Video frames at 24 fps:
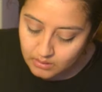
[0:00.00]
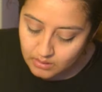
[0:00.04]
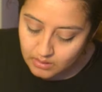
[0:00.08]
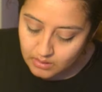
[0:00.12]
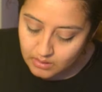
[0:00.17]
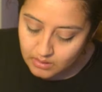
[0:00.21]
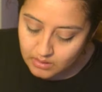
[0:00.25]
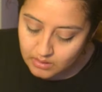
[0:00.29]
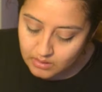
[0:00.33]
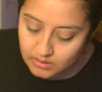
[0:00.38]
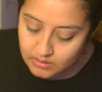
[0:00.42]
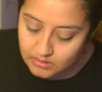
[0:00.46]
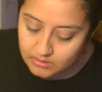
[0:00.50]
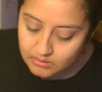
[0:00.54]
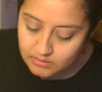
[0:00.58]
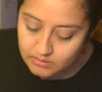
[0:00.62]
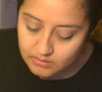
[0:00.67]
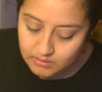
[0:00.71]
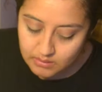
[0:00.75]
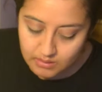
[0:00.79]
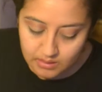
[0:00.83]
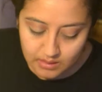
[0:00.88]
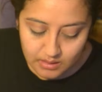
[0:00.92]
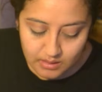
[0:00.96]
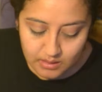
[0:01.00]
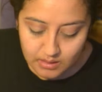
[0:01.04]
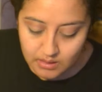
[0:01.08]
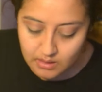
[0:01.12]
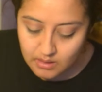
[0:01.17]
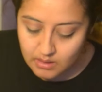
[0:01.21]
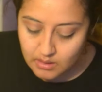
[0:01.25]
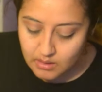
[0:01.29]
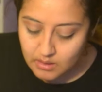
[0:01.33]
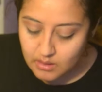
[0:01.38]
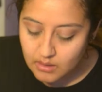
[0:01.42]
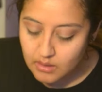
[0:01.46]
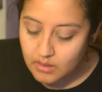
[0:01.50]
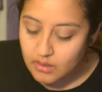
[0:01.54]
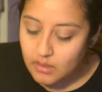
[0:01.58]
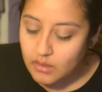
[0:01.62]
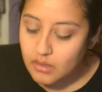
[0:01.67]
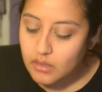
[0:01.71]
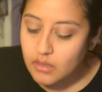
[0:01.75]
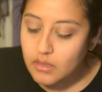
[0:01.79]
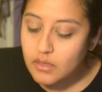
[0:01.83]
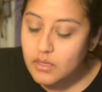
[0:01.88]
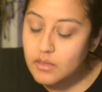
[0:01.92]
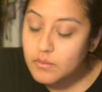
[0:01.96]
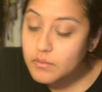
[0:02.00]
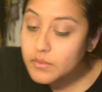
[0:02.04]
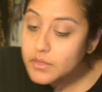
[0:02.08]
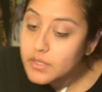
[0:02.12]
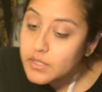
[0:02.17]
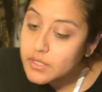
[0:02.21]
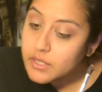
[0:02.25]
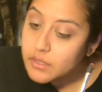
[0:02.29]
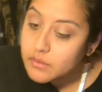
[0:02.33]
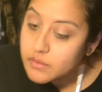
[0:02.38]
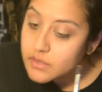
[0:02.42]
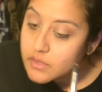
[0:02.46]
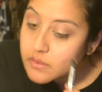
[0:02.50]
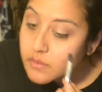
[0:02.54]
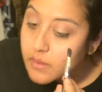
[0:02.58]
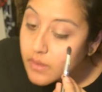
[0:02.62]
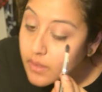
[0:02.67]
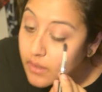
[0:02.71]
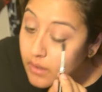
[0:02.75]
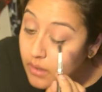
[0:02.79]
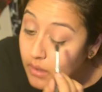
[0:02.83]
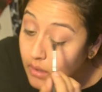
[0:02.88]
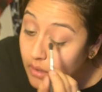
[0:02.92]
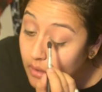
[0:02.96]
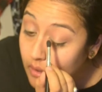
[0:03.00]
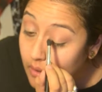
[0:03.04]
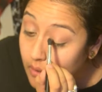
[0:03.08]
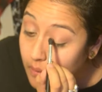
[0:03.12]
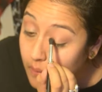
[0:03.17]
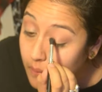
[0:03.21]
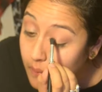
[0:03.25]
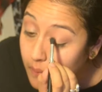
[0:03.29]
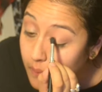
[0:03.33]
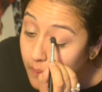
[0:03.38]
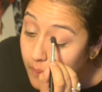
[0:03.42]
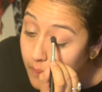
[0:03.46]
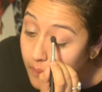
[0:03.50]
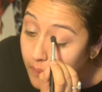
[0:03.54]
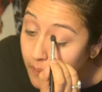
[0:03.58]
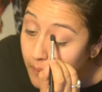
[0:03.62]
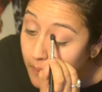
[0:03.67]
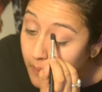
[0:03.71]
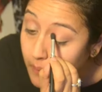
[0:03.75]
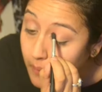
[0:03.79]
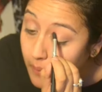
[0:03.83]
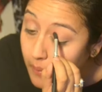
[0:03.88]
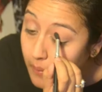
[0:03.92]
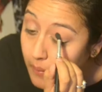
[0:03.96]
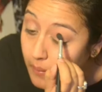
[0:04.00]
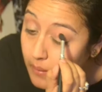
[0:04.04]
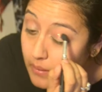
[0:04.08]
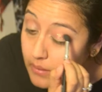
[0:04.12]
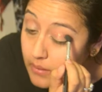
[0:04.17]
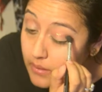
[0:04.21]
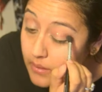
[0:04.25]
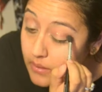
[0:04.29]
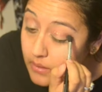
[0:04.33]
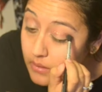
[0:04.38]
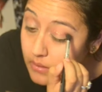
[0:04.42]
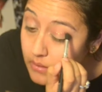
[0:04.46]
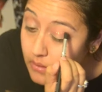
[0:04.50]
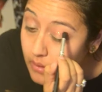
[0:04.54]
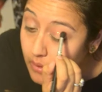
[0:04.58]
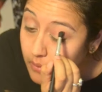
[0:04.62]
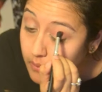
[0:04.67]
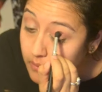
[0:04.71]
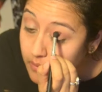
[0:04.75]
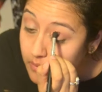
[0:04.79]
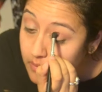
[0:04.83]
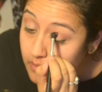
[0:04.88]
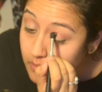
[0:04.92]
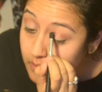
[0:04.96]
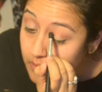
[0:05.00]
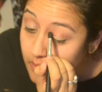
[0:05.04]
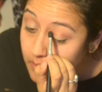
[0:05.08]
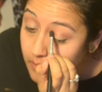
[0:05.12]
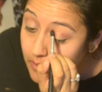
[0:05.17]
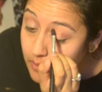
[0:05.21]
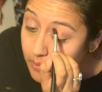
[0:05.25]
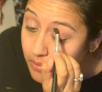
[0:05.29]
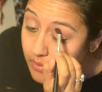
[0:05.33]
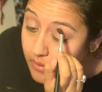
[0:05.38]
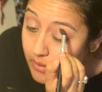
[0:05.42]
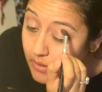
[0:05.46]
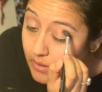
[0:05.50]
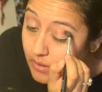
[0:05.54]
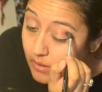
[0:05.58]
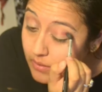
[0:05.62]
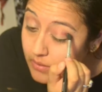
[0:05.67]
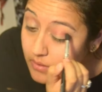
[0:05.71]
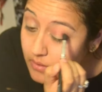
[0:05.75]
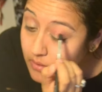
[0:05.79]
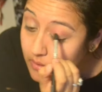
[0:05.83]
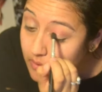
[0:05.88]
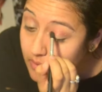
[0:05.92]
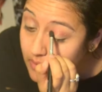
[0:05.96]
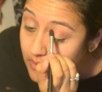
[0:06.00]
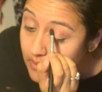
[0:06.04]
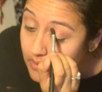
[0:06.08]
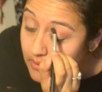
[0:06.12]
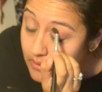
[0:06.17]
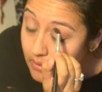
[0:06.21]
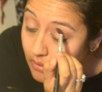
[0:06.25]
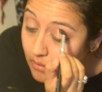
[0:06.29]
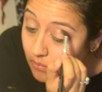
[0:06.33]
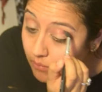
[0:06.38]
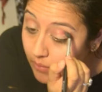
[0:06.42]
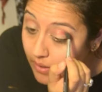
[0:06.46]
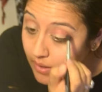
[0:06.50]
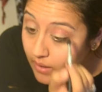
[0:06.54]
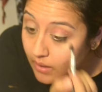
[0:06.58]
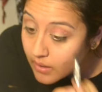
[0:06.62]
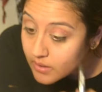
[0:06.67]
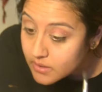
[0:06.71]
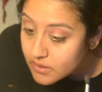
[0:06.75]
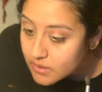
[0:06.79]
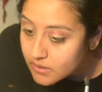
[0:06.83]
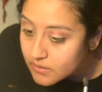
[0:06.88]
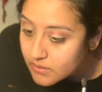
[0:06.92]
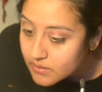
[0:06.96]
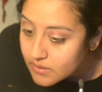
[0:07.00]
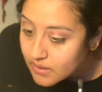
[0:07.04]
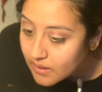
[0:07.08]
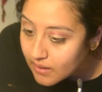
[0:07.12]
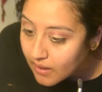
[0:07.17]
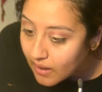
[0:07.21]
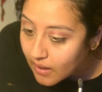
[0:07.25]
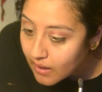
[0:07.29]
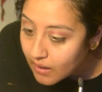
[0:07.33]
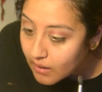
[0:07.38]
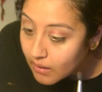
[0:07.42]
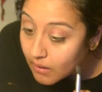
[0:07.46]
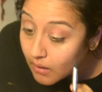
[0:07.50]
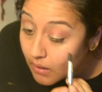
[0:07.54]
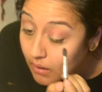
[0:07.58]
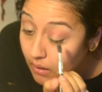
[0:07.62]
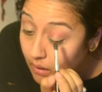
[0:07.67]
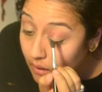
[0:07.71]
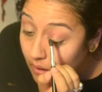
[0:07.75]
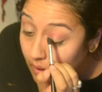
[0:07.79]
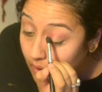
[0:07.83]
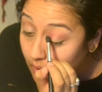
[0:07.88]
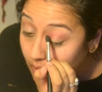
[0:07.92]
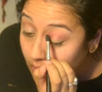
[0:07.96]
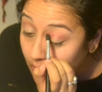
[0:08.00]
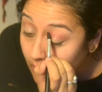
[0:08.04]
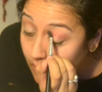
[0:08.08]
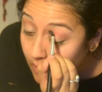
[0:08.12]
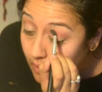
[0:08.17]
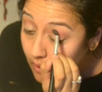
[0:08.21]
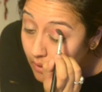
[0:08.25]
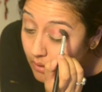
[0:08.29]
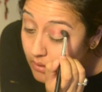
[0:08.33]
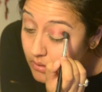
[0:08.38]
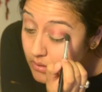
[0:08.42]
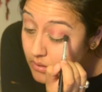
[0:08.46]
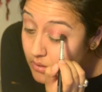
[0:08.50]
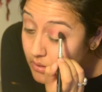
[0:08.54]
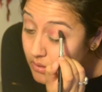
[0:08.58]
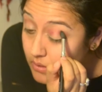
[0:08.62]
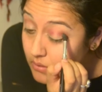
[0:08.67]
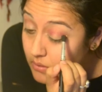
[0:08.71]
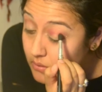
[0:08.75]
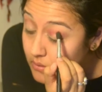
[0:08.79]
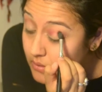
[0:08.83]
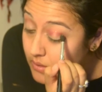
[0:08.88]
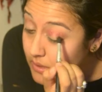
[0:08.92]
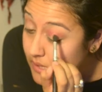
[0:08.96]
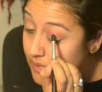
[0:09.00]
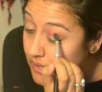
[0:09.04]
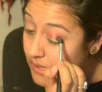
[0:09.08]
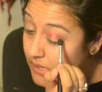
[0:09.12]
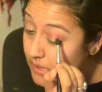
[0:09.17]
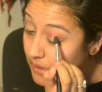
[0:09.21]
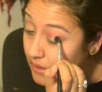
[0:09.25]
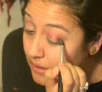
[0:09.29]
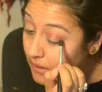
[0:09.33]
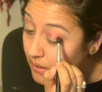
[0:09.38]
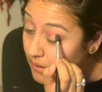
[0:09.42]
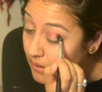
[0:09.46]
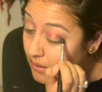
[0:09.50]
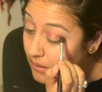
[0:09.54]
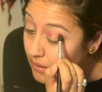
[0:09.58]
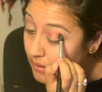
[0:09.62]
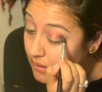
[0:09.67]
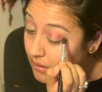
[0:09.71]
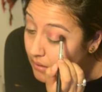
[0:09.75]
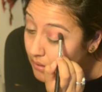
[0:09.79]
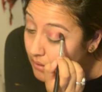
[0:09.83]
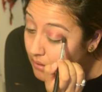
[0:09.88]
And we're going to go into it. A little lower than where we put it on the crease. Oh my god, do you see that? Do you see,